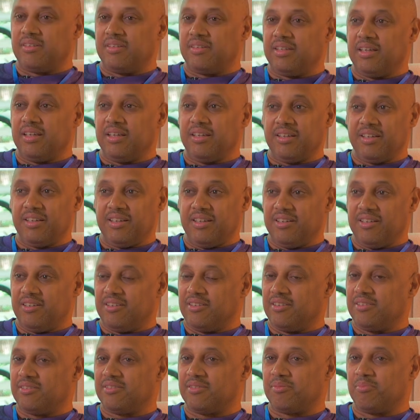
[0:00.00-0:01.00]
getting
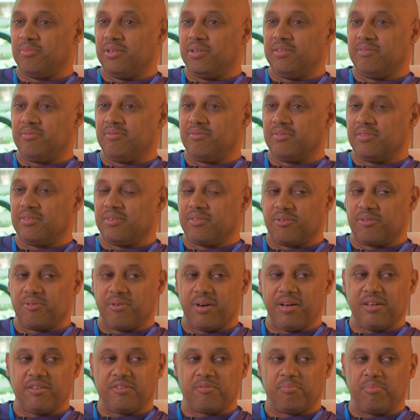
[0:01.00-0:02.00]
here, it's been a
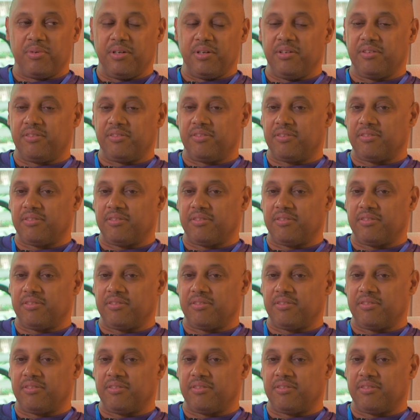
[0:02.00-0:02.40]
great experience.